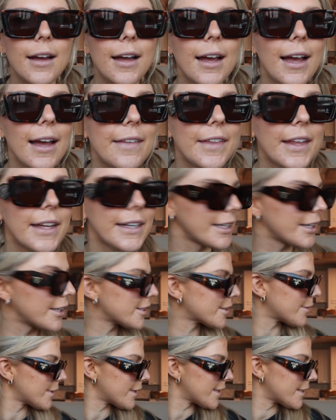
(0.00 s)
And then
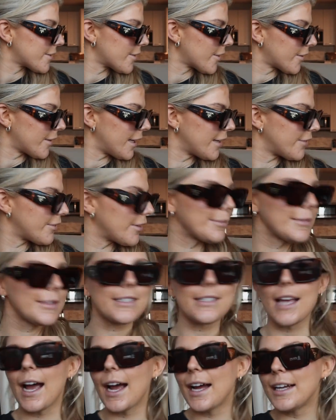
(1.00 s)
here's what these look like from
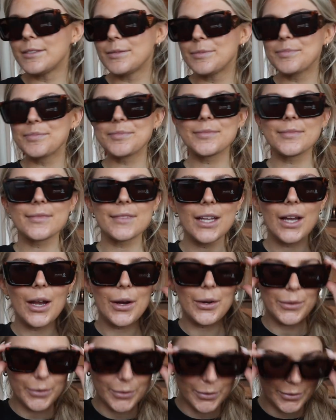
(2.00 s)
the side.
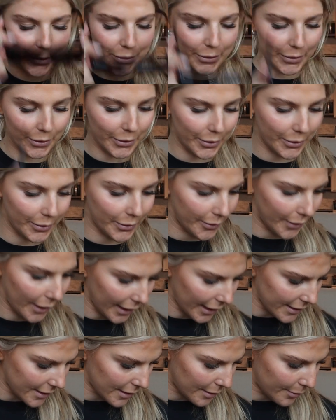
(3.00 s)
Ooh,
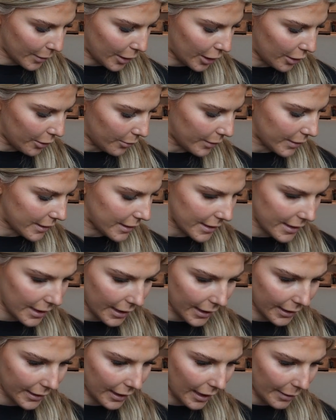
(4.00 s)
I got some cute ones
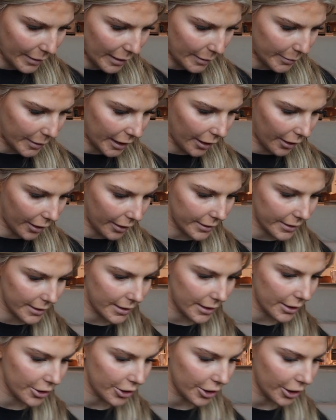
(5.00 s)
in. That might be a hard
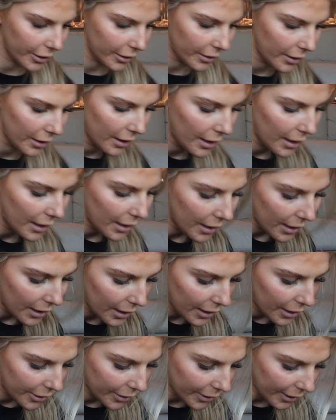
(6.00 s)
decision.
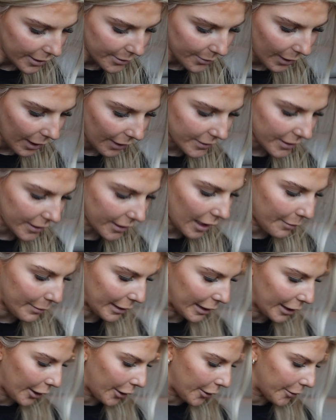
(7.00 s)
You guys will have to let
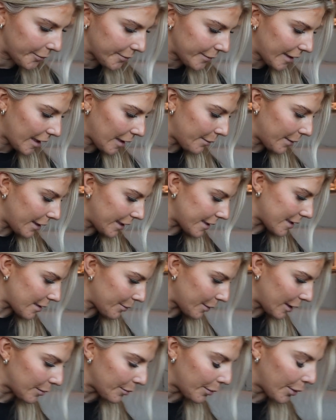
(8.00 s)
me know. Give me
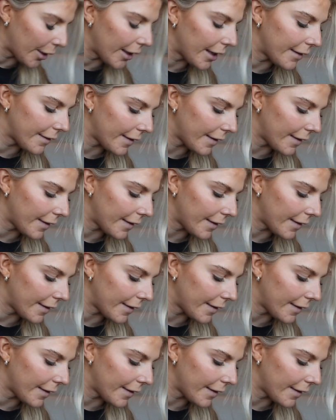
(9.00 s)
some input.